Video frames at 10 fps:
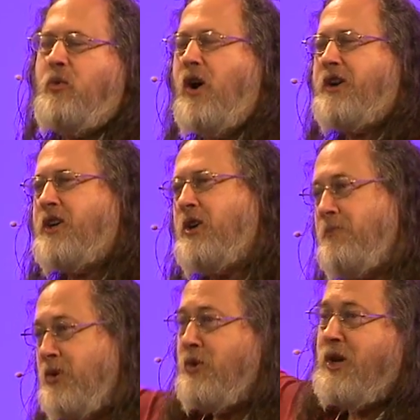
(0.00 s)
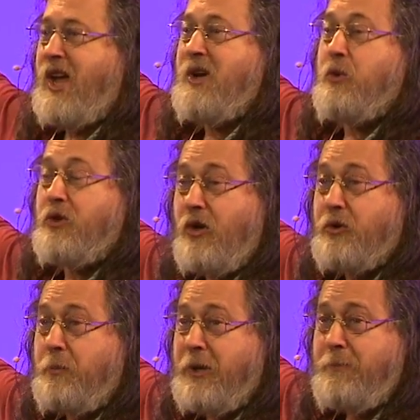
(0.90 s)
want to communicate with other
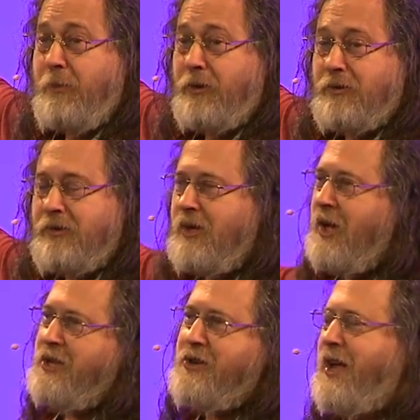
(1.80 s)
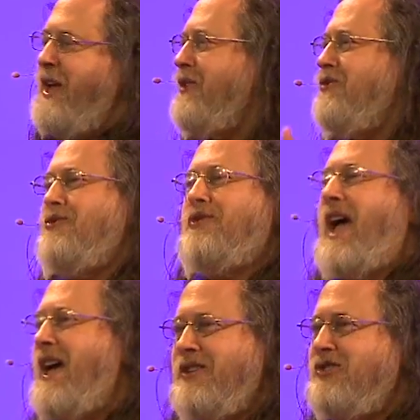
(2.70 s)
people, you can't do
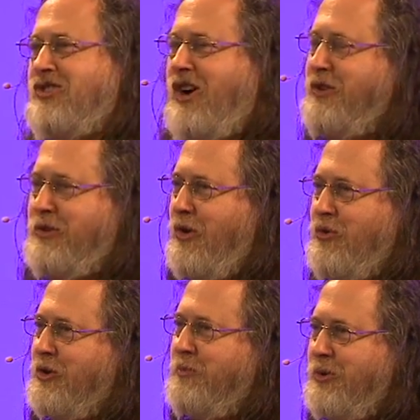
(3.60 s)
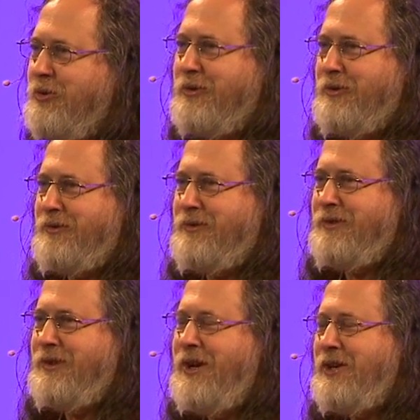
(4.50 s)
that inside your own computer.
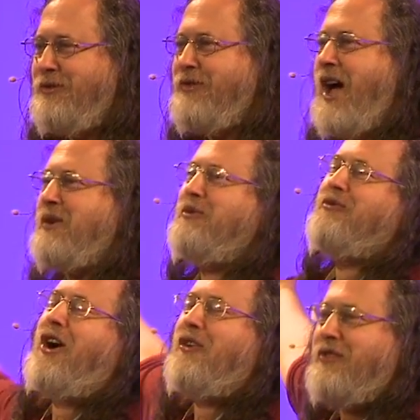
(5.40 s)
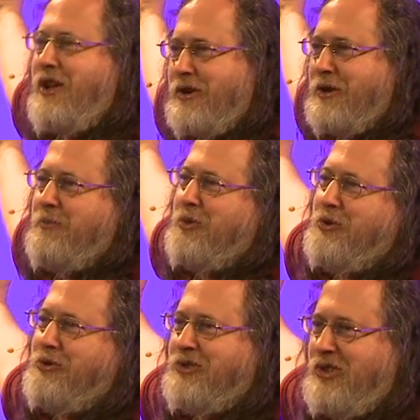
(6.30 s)
You've got to involve their
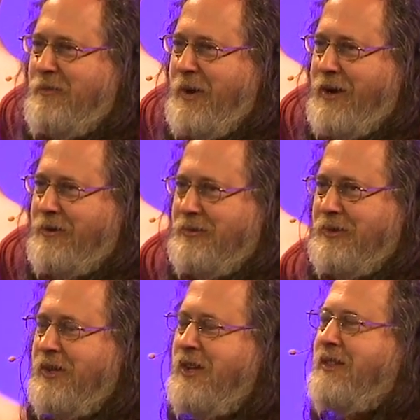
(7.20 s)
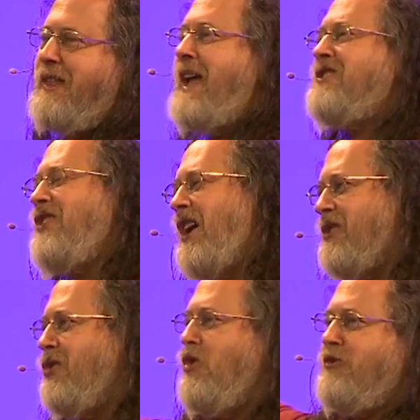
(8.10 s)
computers somehow. That's got to
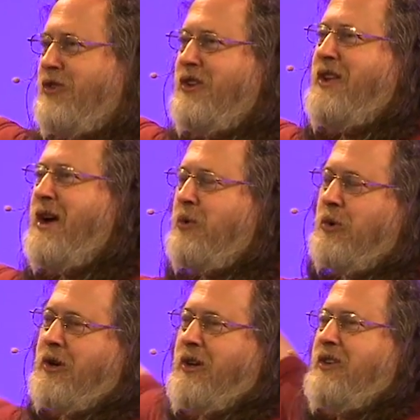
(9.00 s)
go over the network